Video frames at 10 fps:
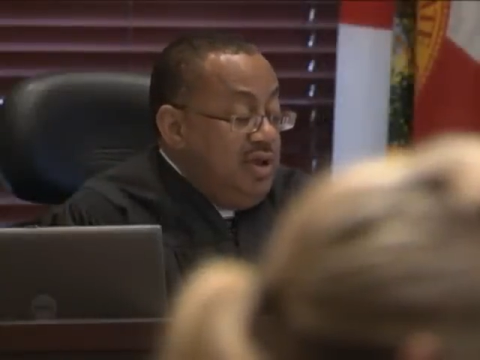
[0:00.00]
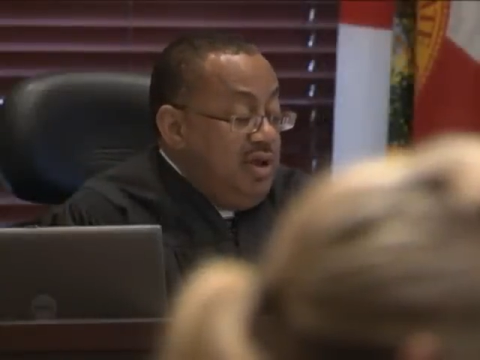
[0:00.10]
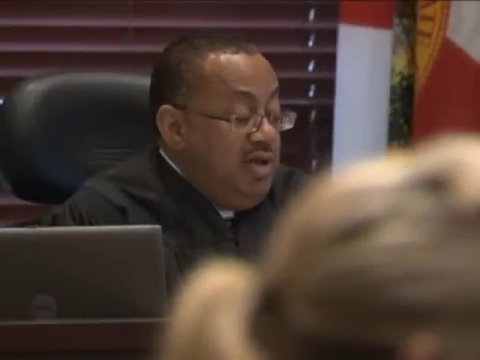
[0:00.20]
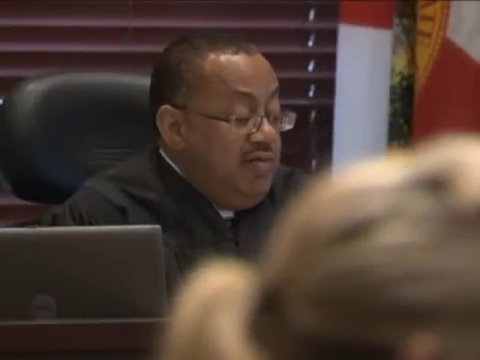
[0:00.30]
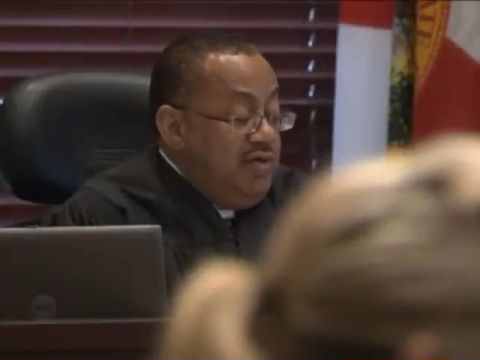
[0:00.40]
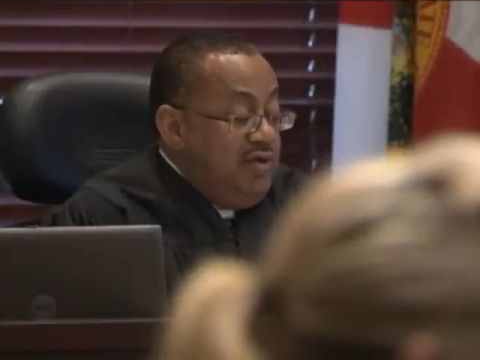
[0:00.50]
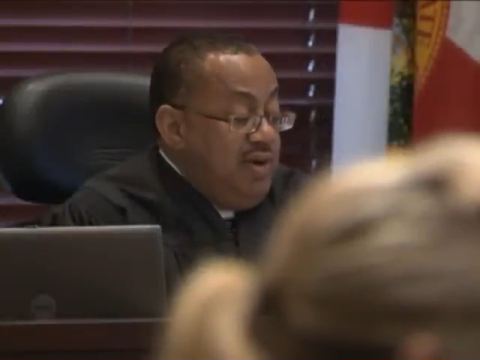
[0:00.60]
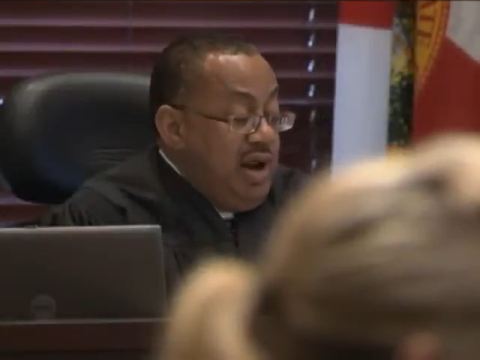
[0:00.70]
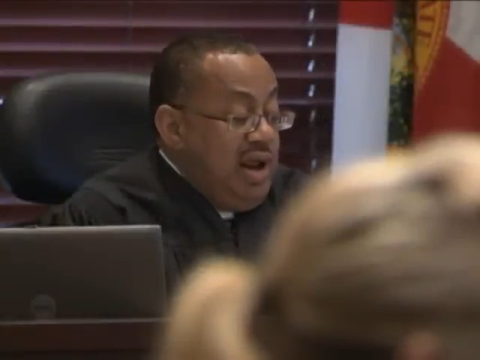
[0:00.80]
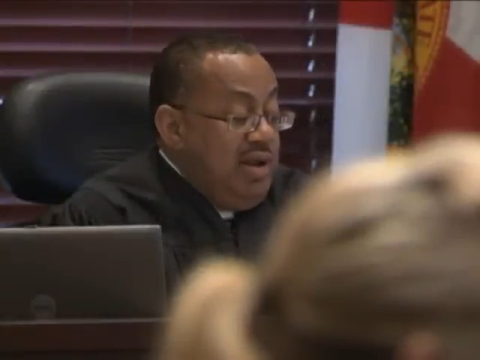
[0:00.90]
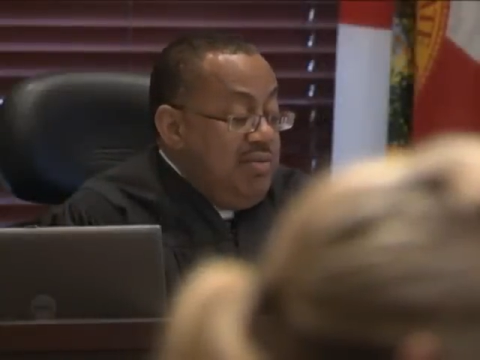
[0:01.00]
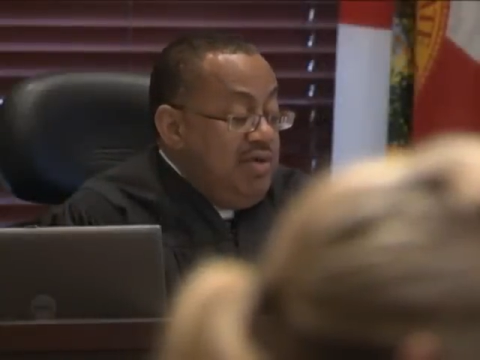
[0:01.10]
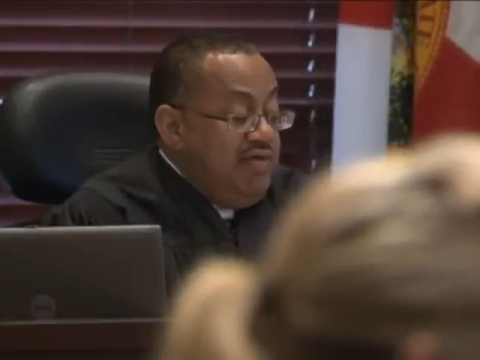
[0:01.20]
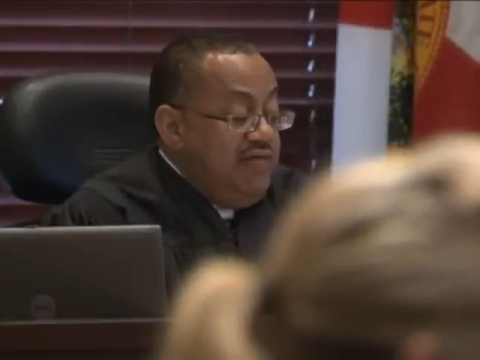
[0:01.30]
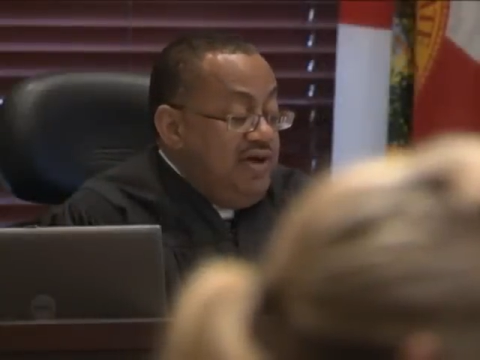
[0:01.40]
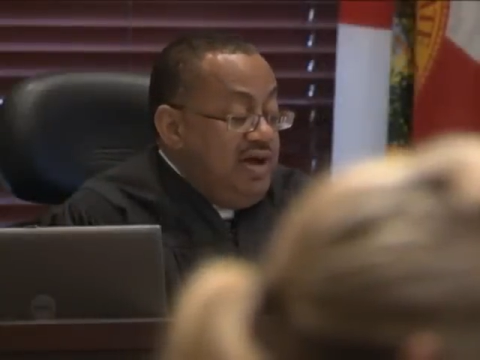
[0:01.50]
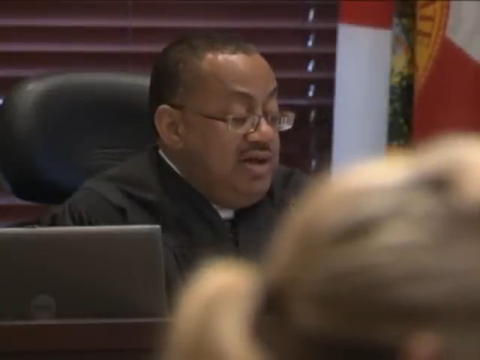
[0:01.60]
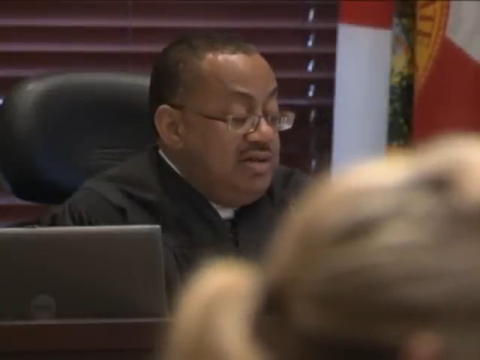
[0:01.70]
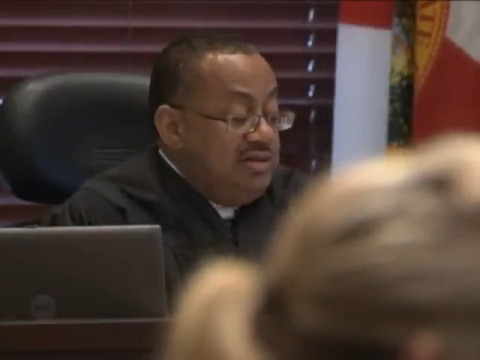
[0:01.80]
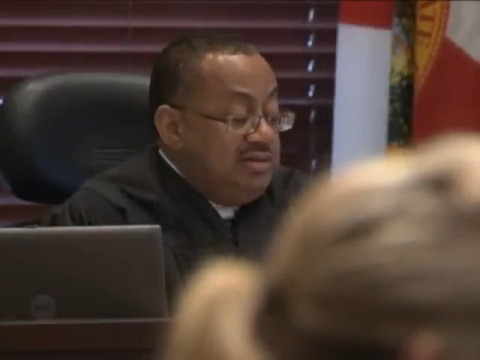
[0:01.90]
of the crime of
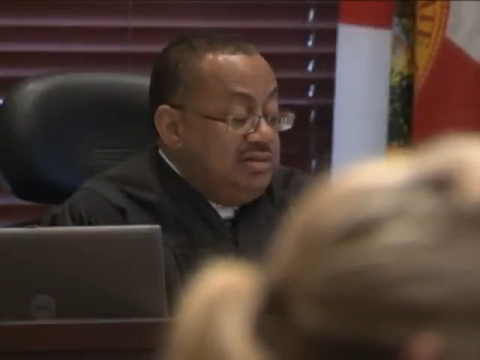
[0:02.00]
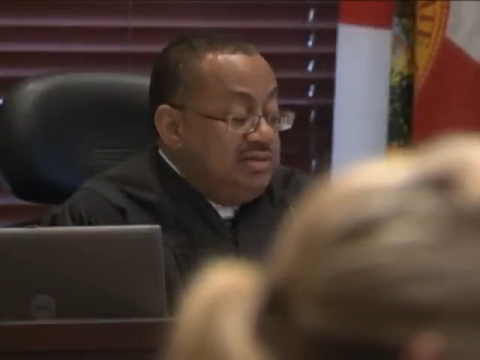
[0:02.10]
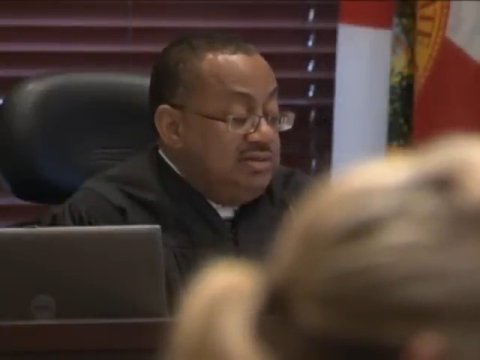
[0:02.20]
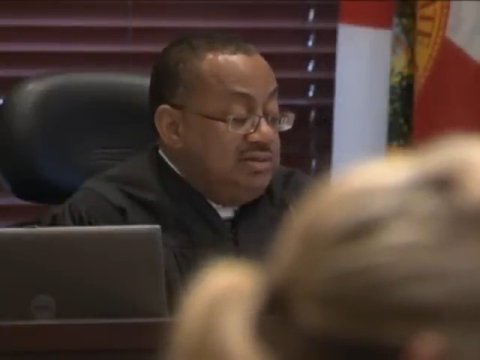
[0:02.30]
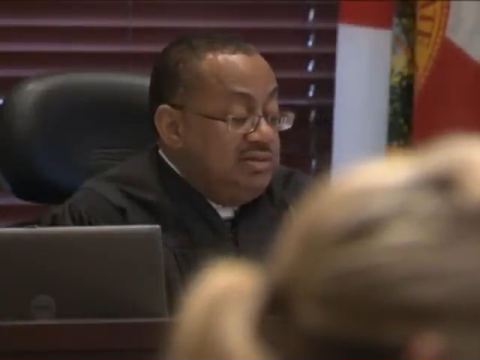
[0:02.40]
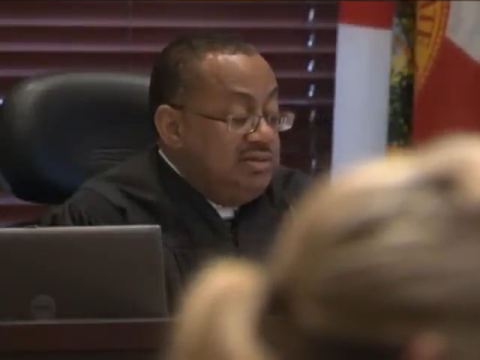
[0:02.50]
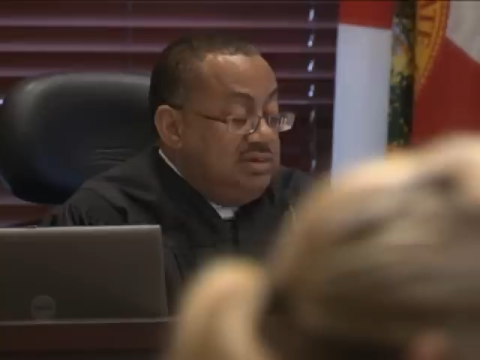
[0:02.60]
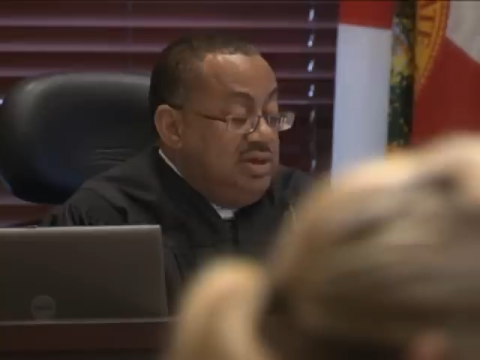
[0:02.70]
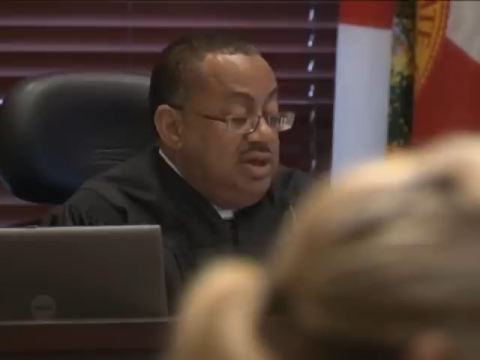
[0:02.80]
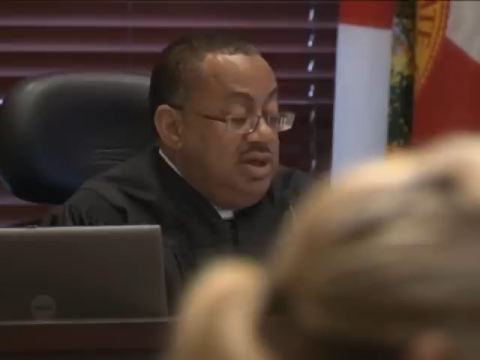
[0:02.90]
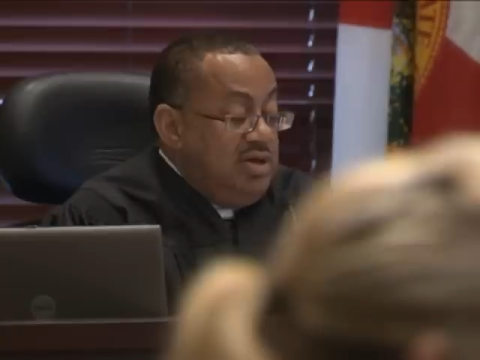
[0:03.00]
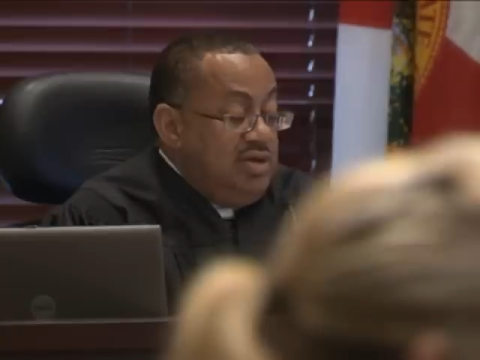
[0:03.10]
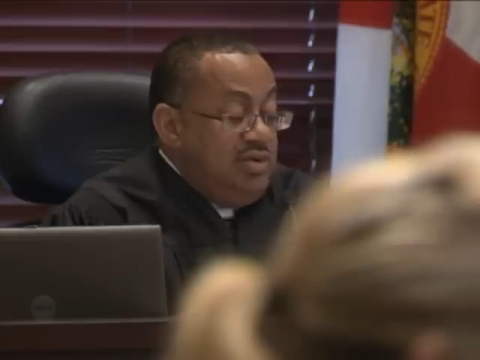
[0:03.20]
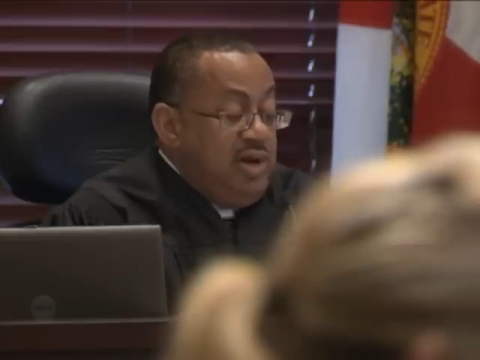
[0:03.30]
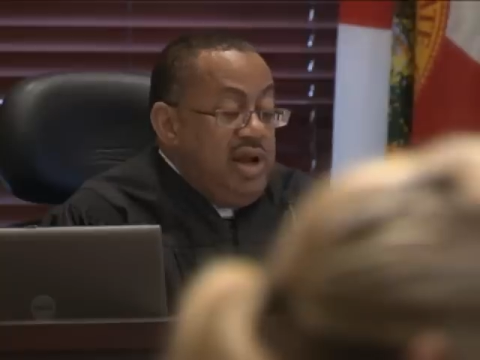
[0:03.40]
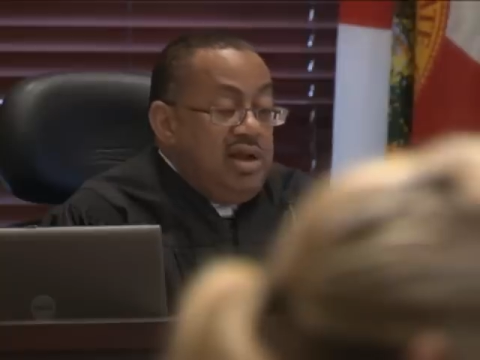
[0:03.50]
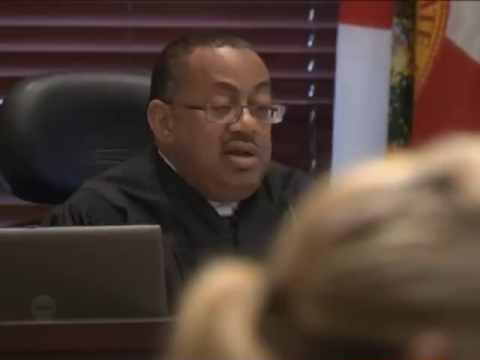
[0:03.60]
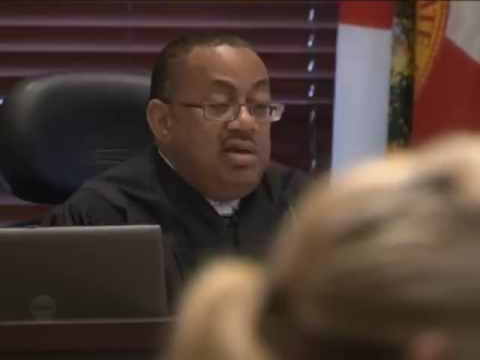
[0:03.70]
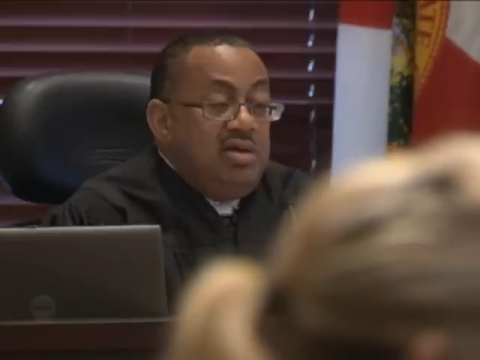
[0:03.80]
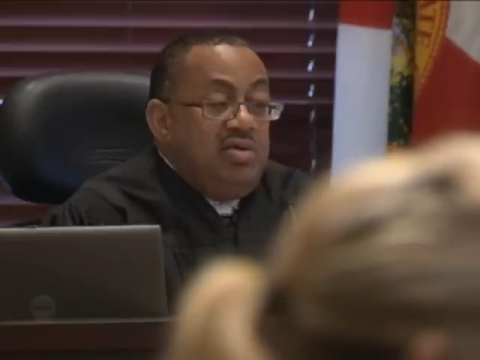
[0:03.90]
direct
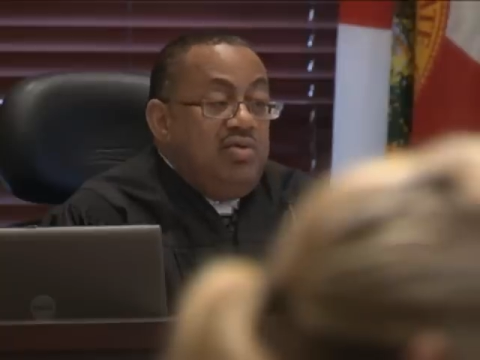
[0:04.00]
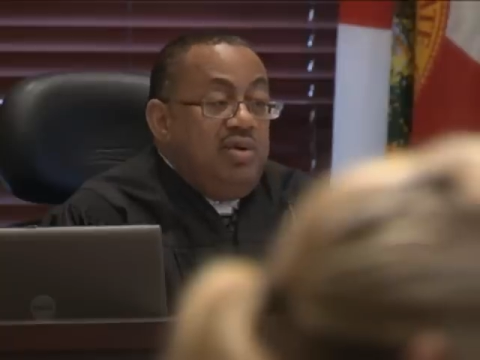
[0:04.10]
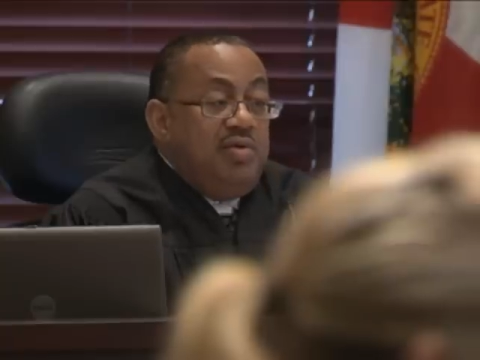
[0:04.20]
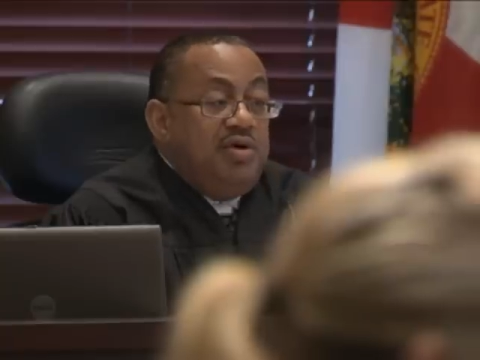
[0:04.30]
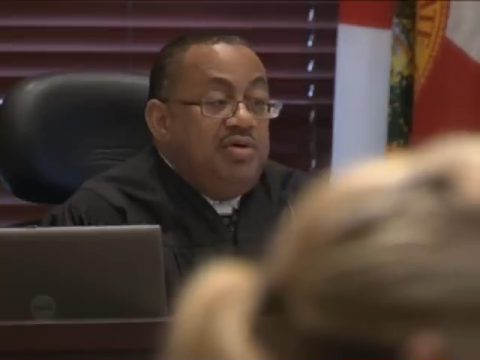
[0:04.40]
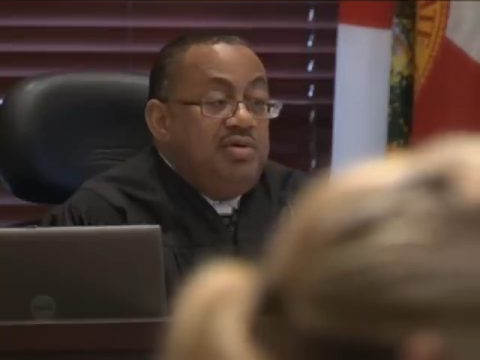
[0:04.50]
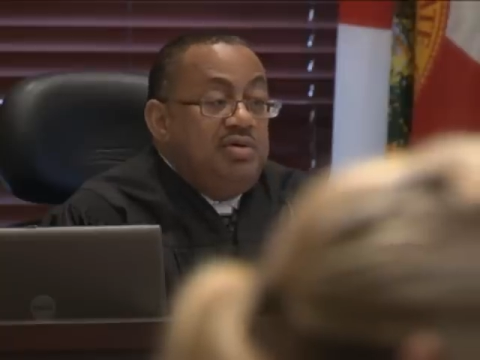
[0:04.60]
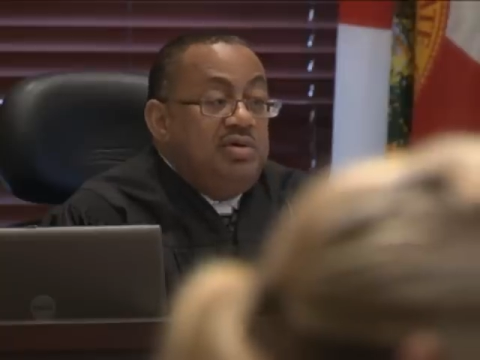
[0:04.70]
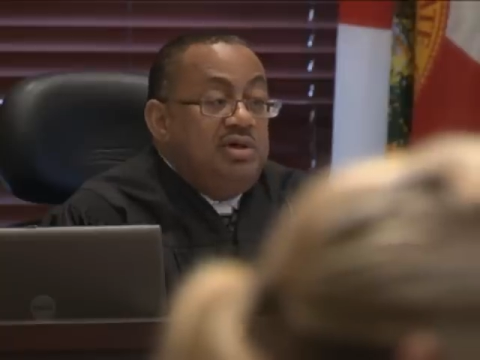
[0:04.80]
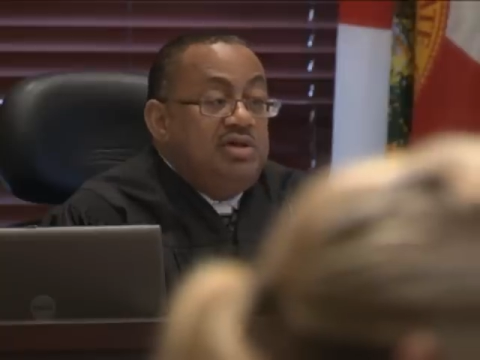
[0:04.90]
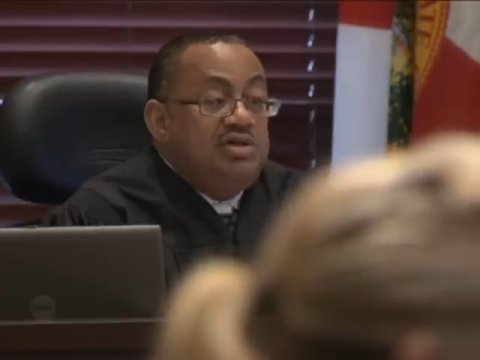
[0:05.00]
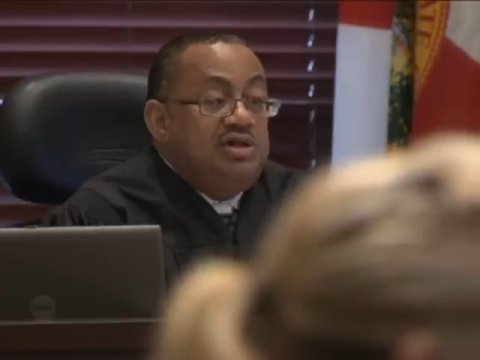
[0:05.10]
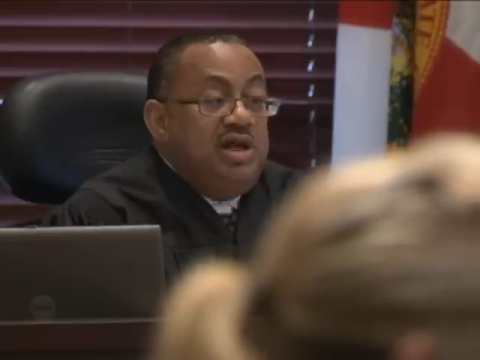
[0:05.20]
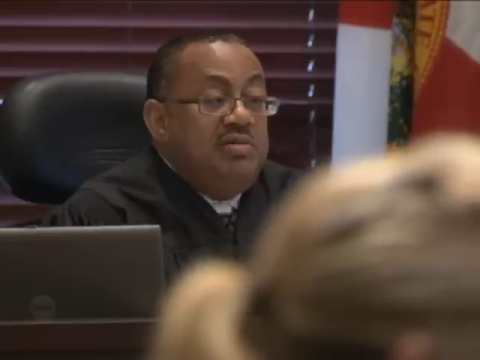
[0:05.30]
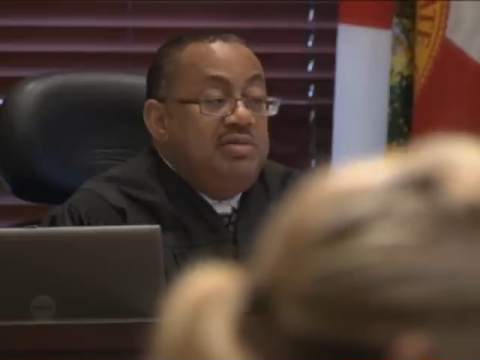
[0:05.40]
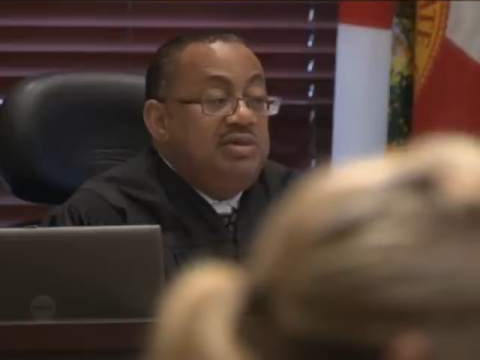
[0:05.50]
criminal contempt.